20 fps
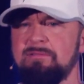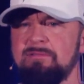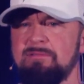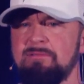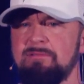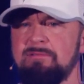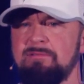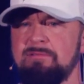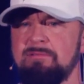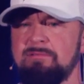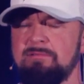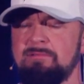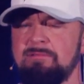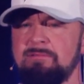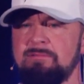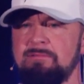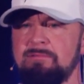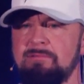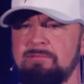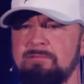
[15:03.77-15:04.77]

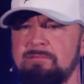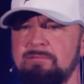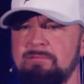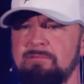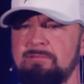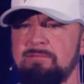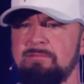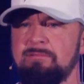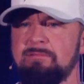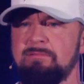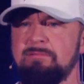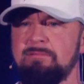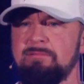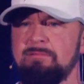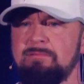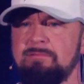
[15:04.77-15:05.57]
No one is speaking in this clip.